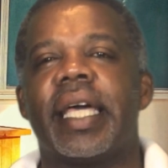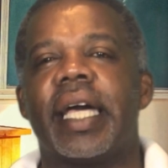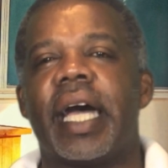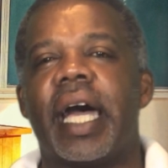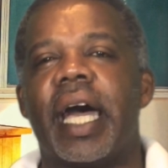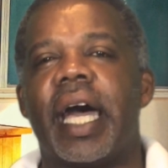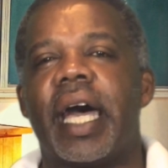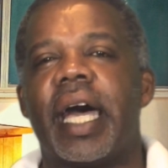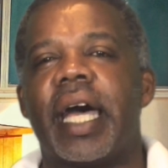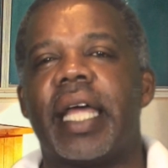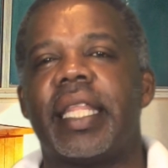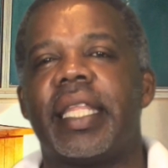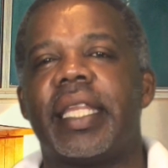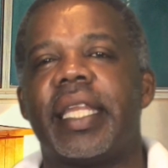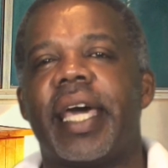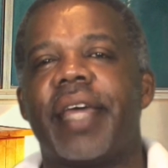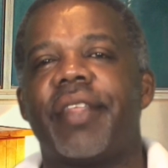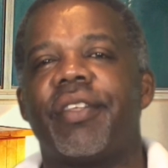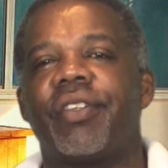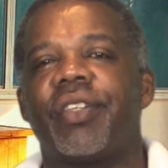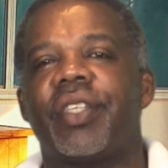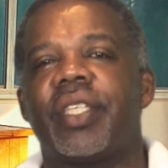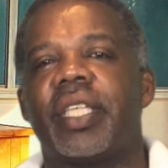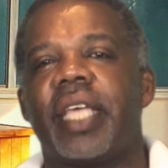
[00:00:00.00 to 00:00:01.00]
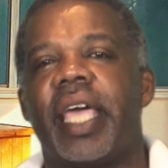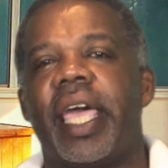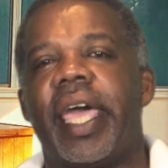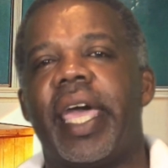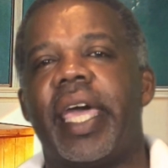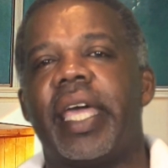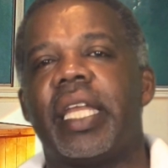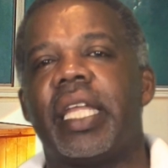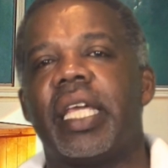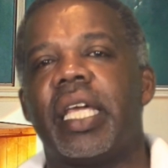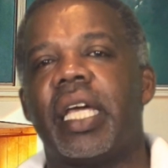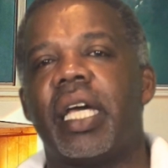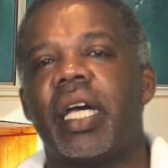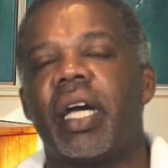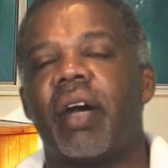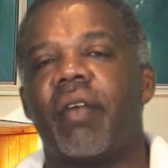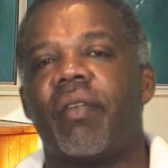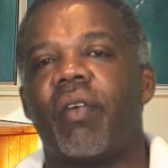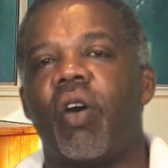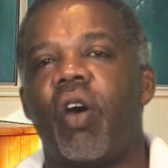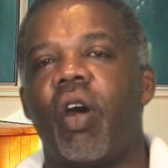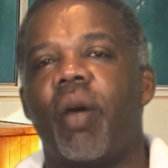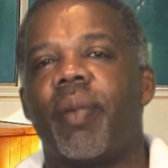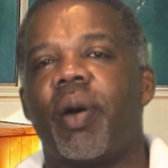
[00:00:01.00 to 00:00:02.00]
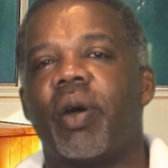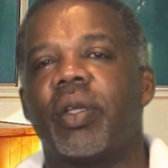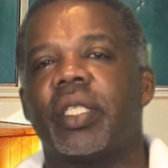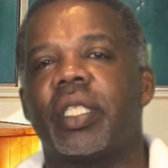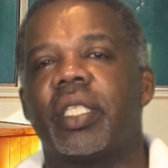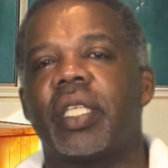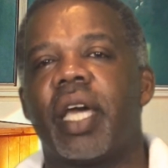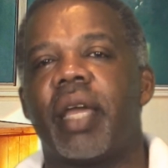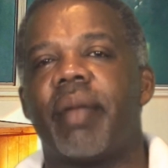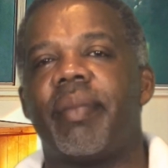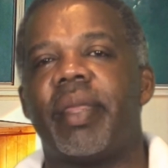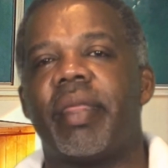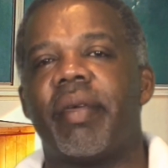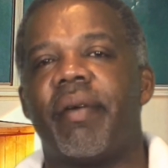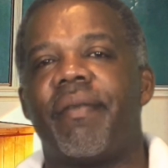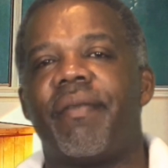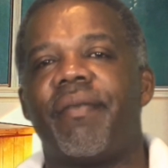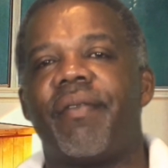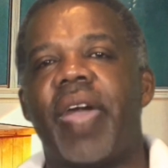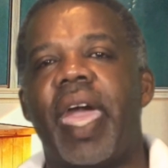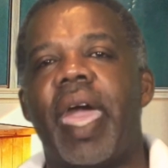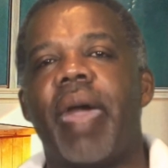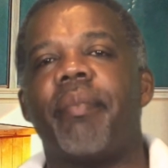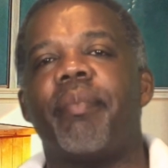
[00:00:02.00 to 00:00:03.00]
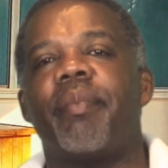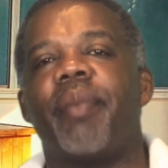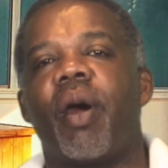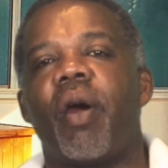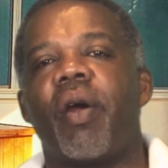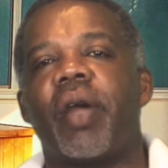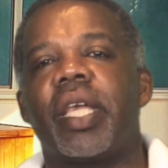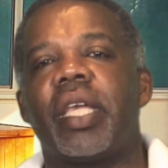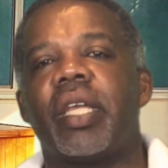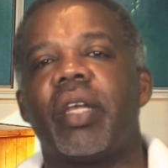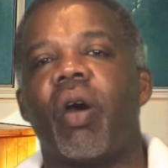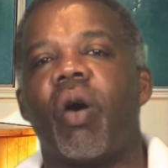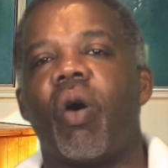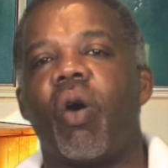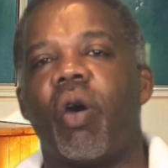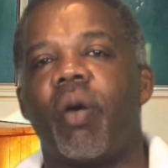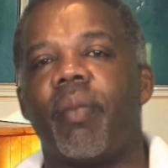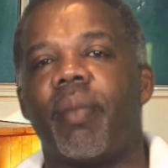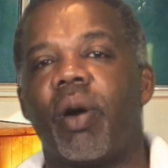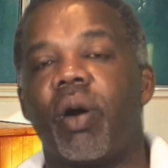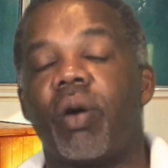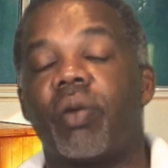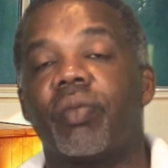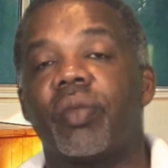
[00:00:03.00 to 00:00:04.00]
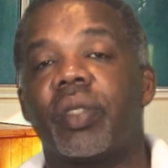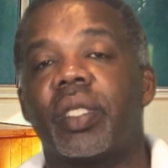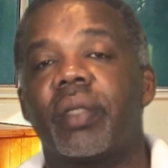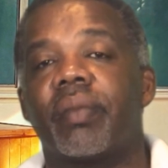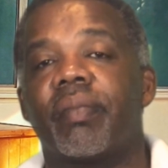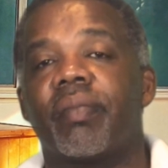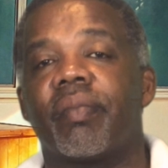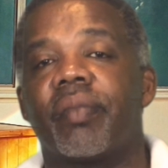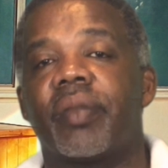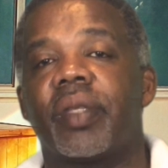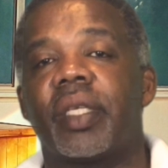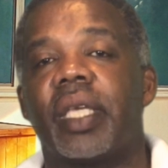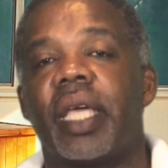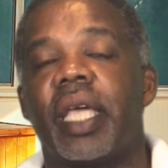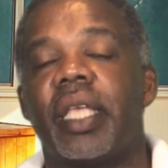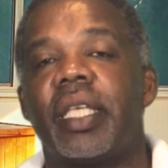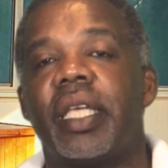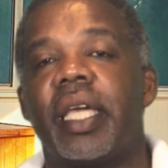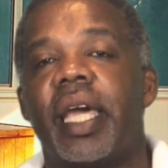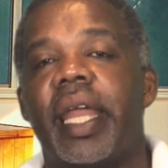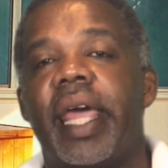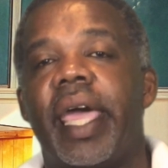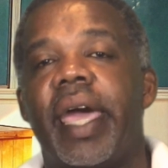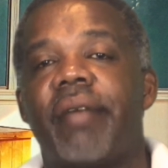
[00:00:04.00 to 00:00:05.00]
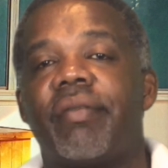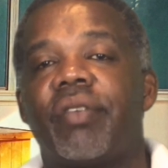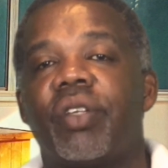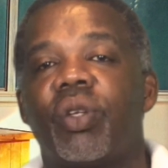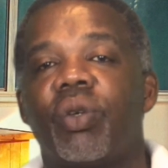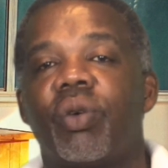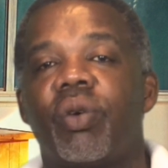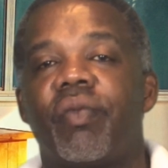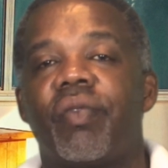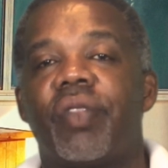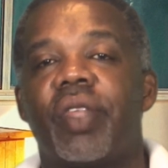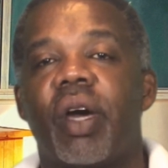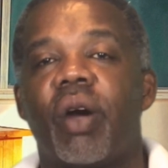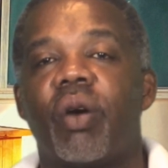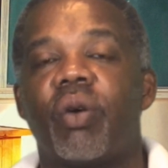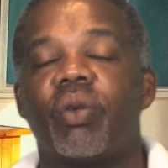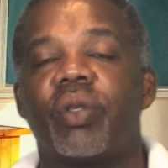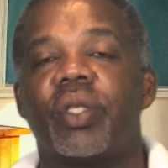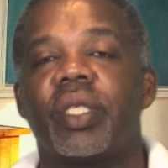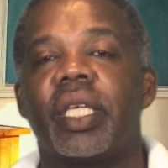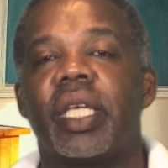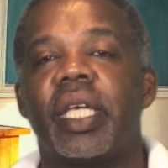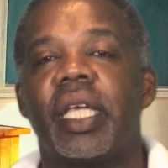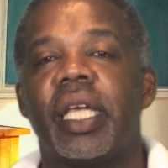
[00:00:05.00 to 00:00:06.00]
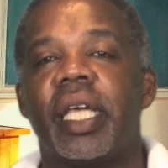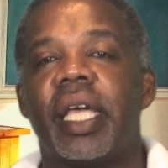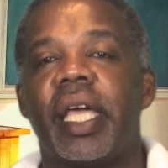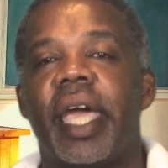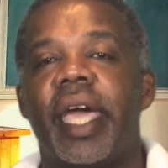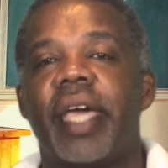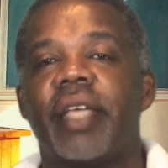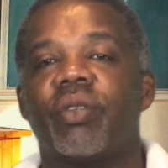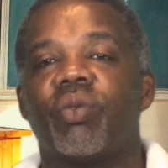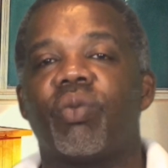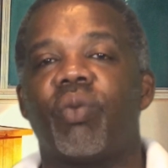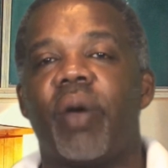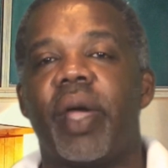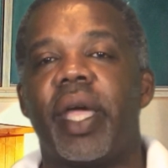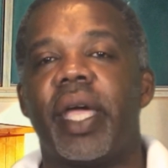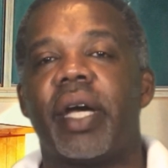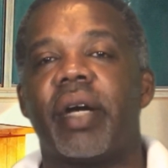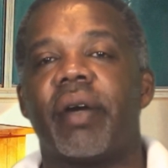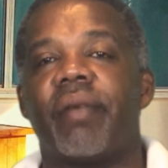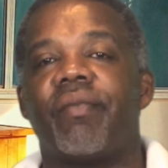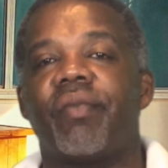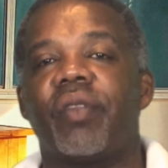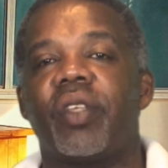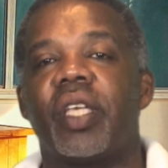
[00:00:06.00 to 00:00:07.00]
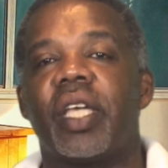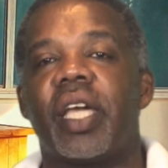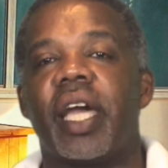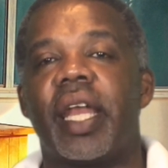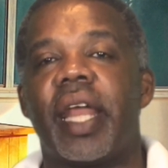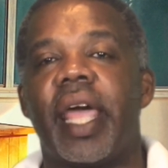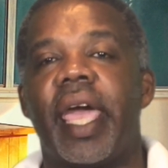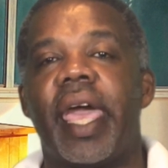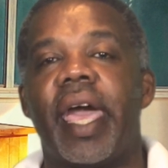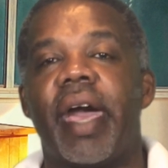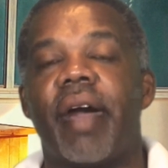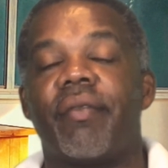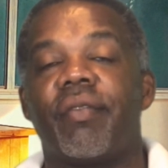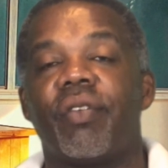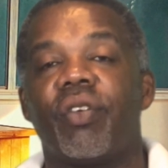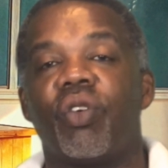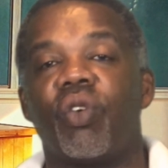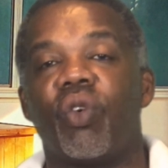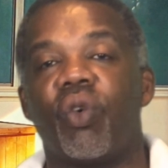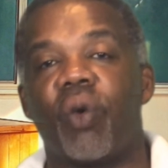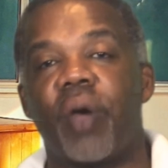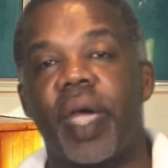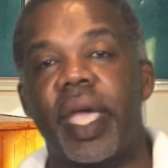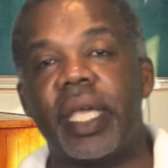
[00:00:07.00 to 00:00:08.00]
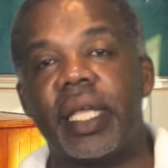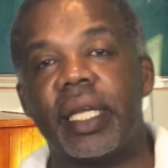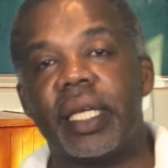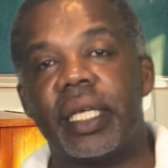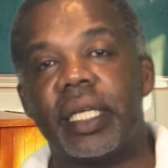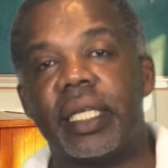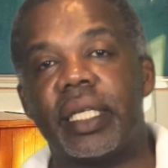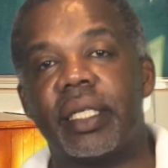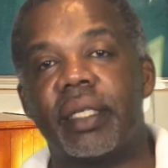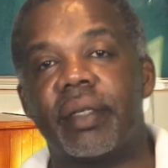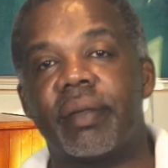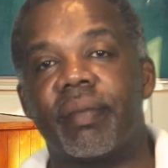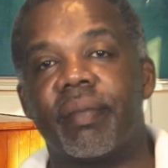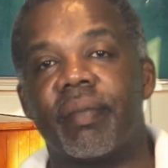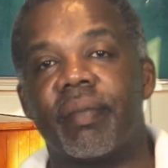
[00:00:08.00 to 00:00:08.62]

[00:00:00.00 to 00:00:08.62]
another set of hormones is going to be the fat burning hormones. Okay, you're going to have two of those as well. You're going to have ghrelin,